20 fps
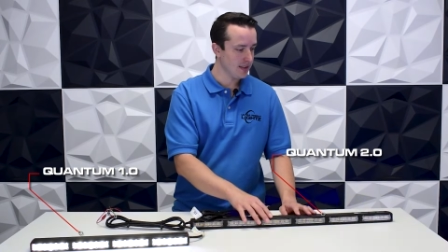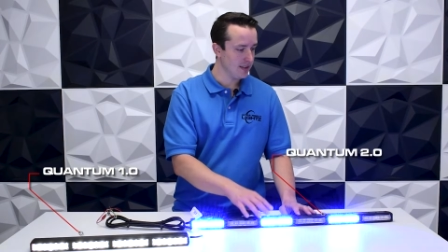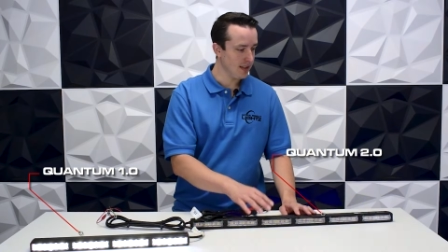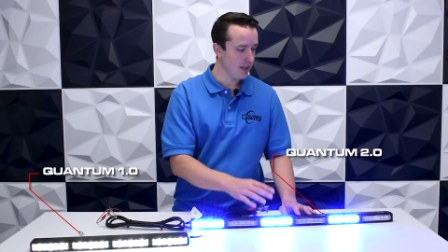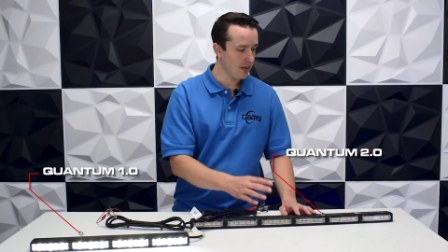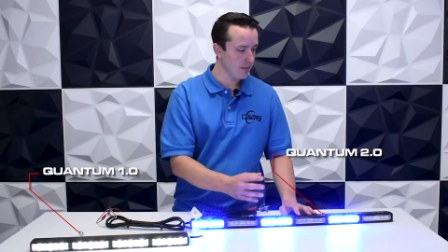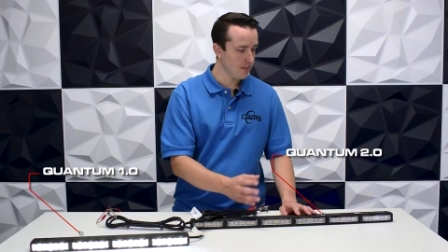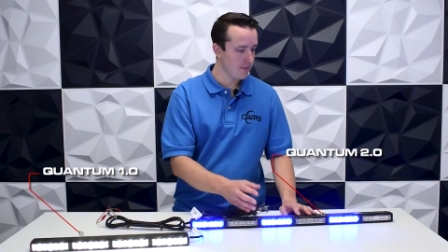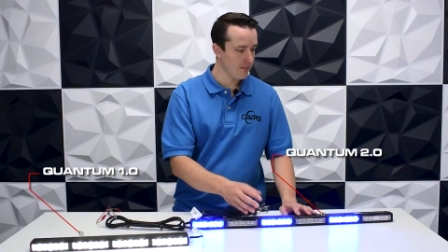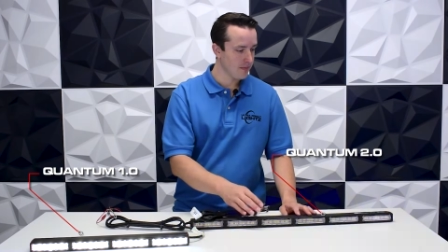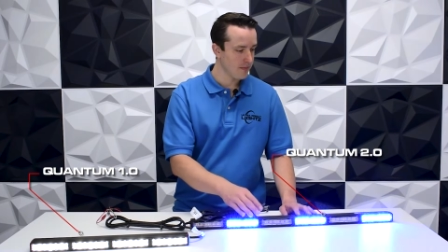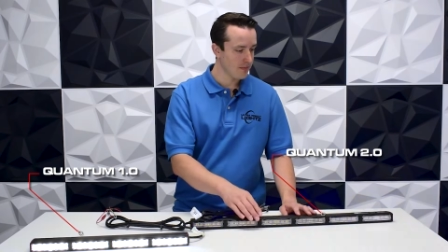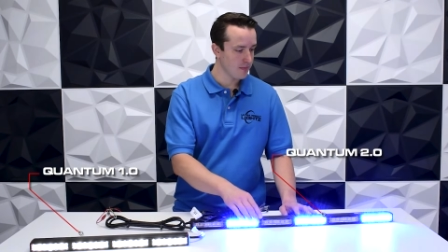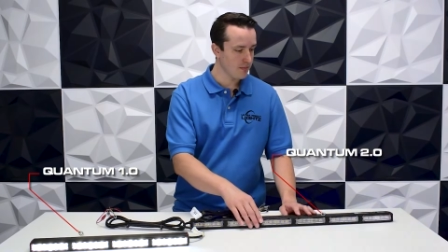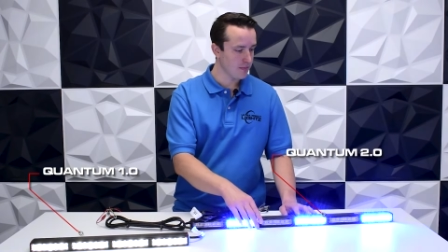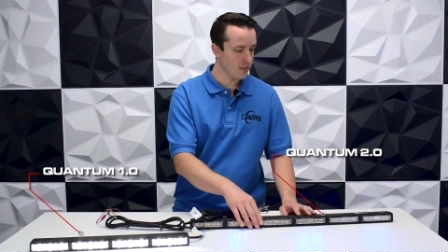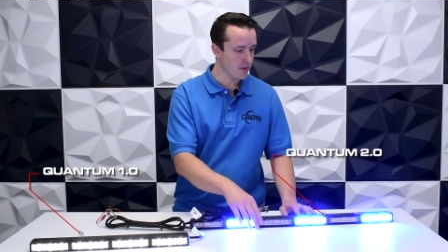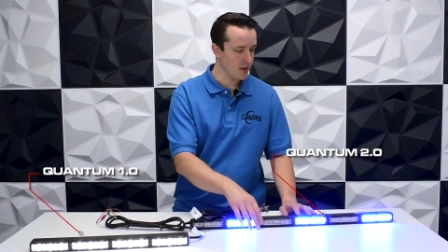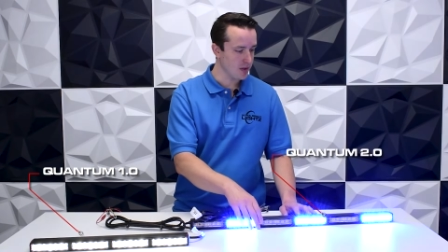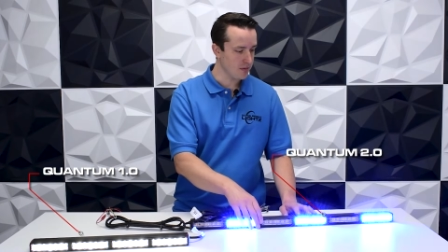Now,
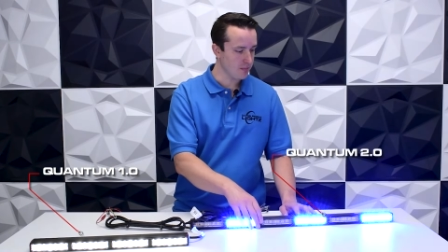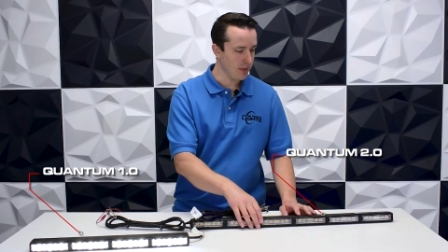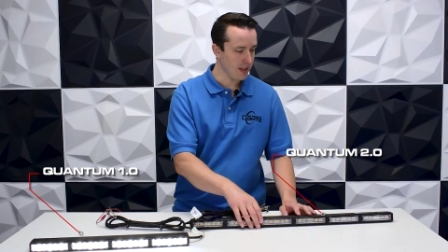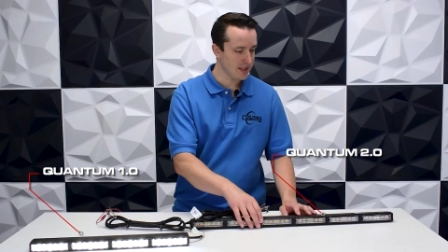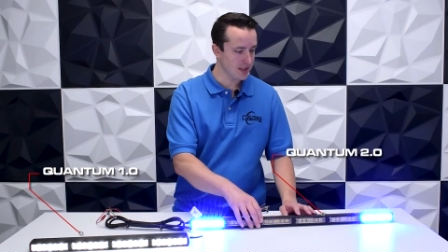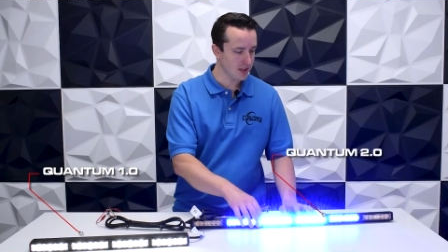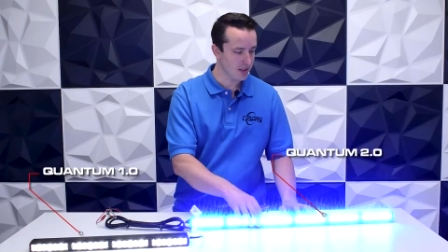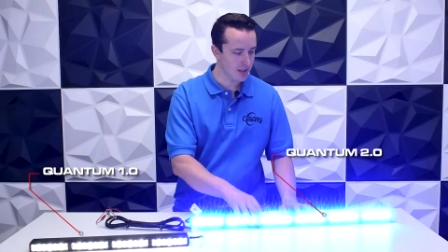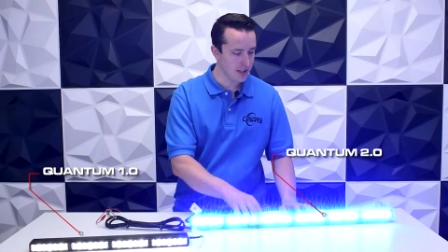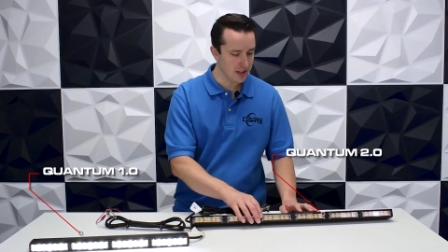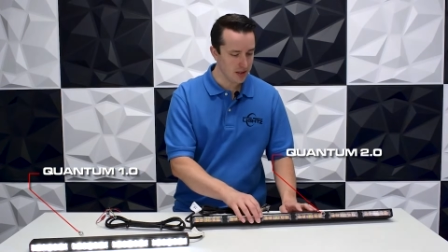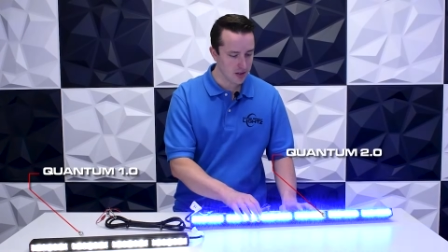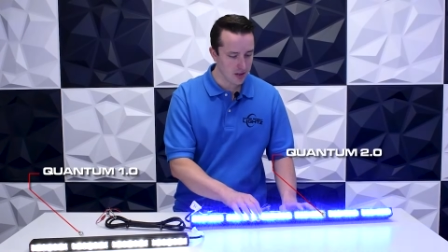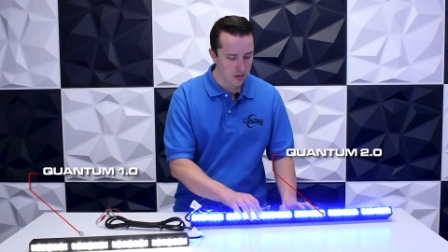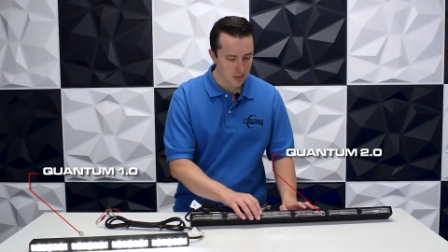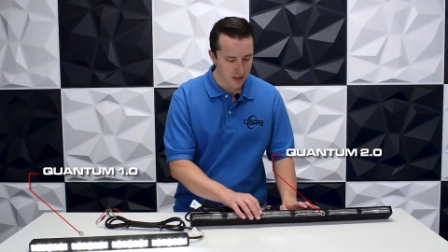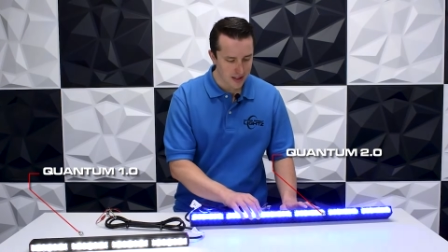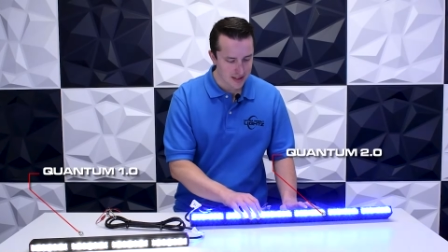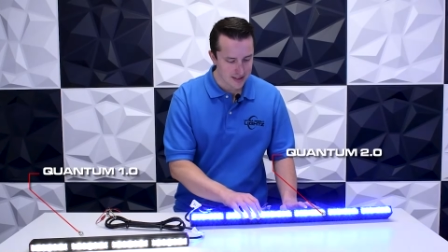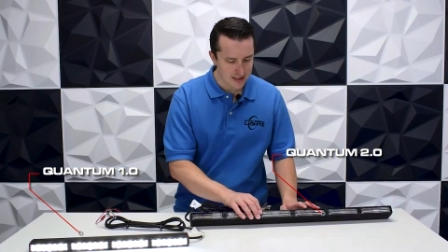there's basically
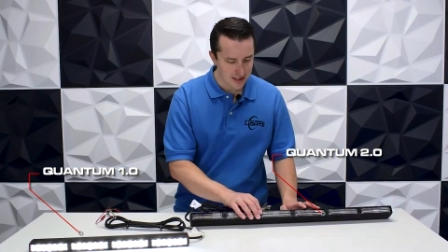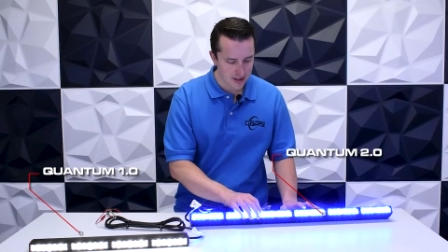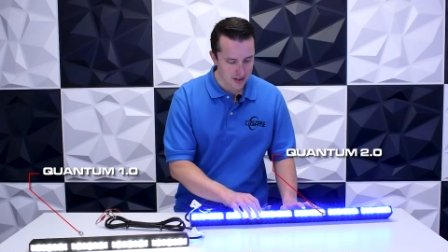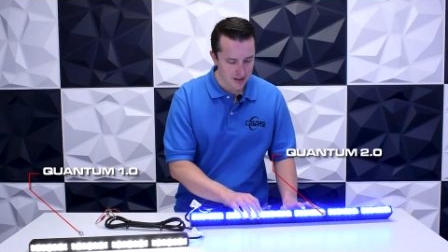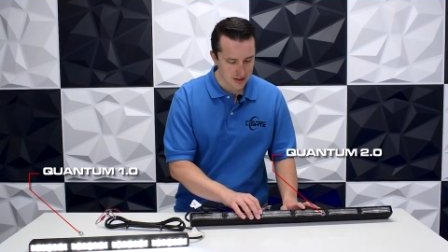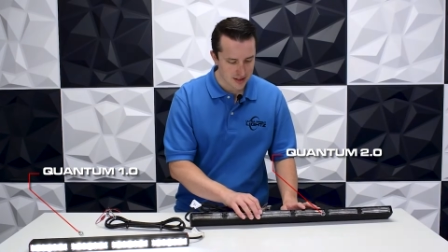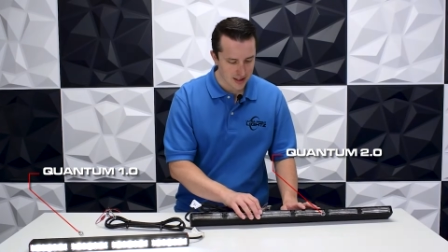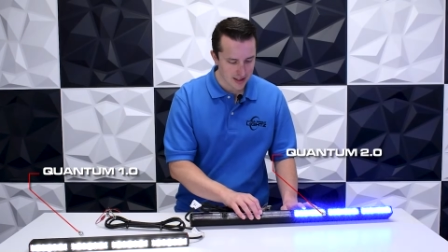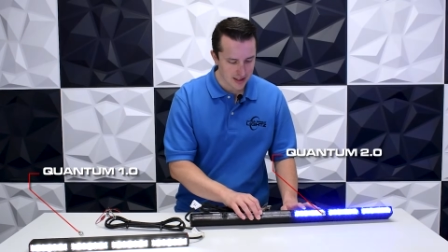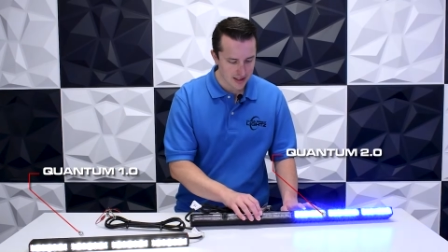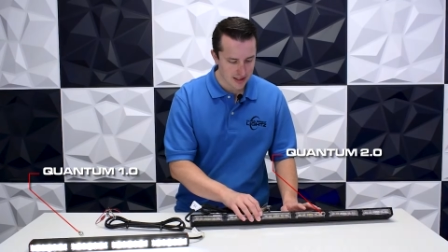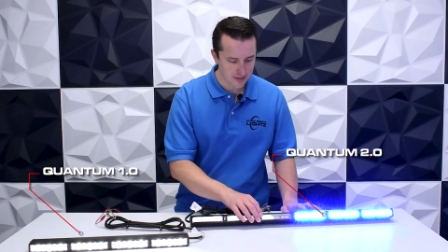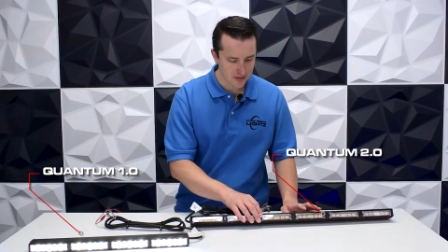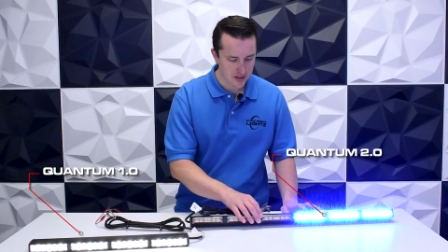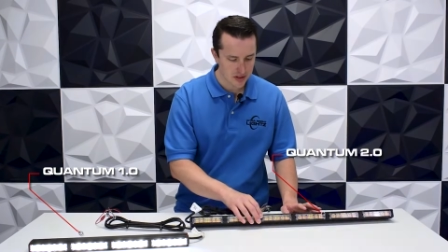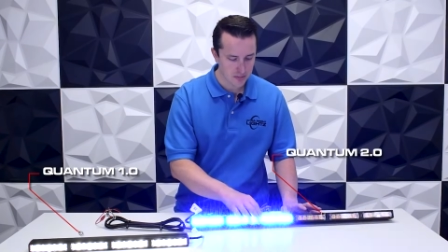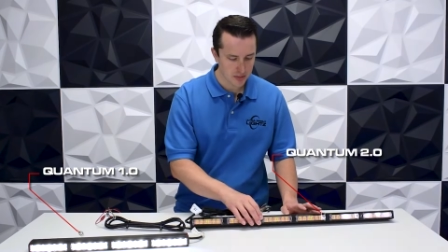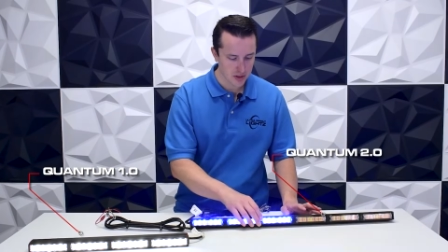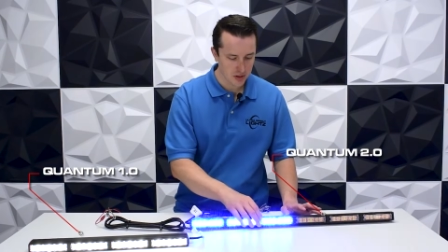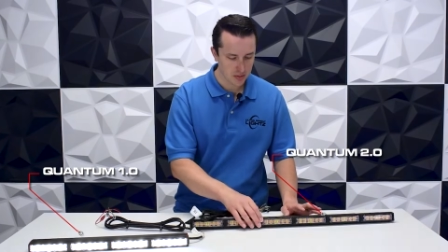no way to tell there's any
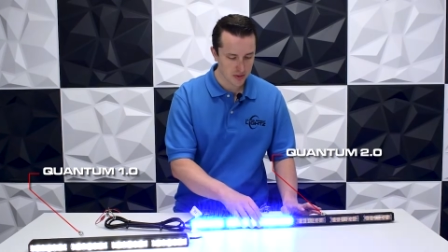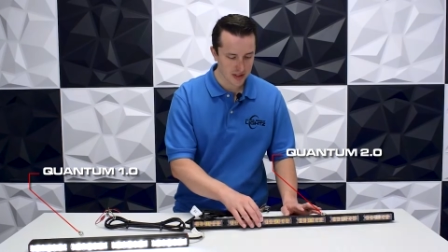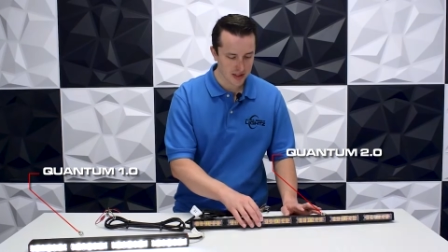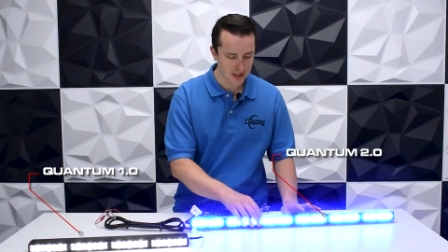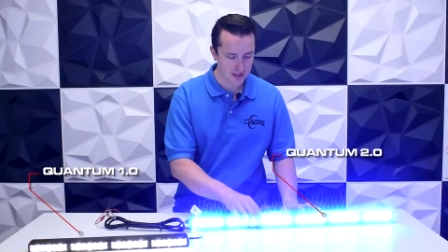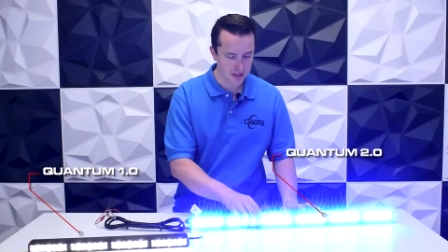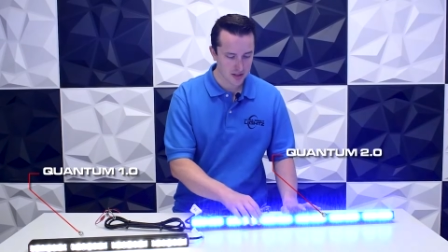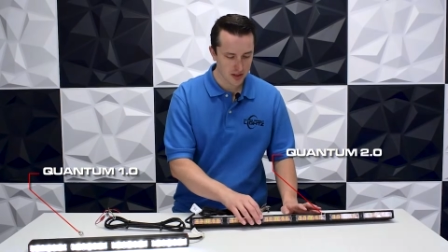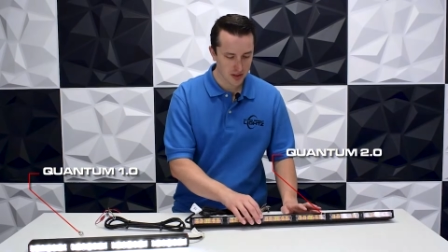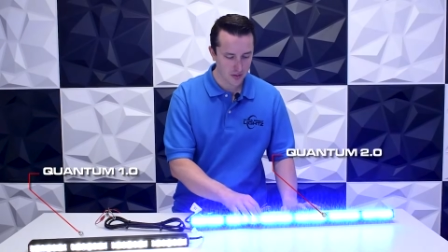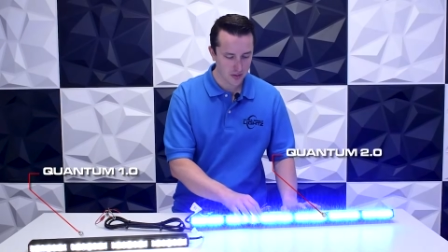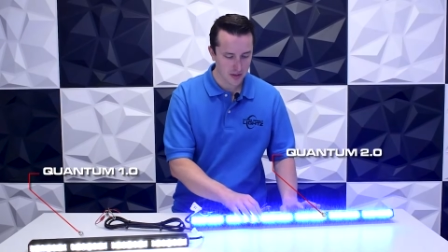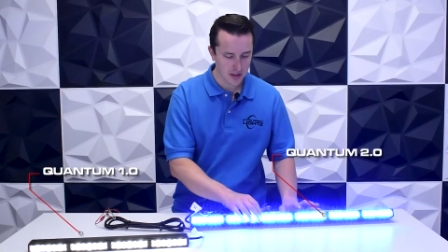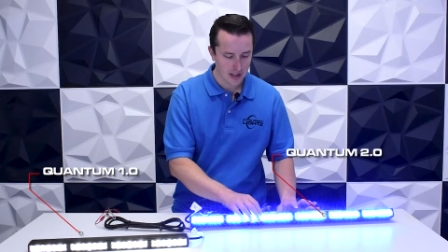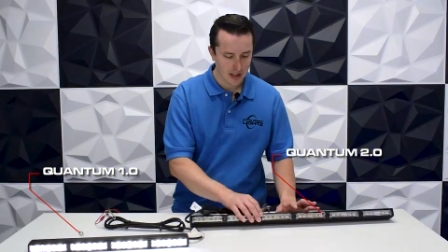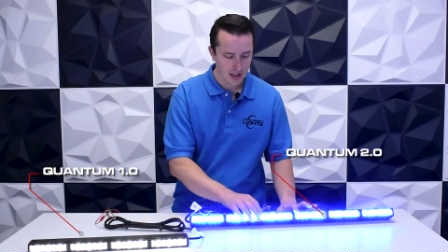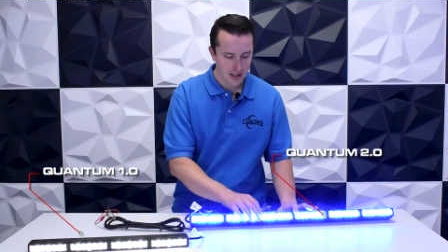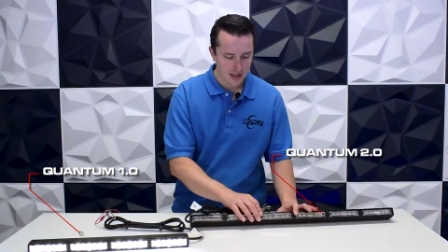difference between the two.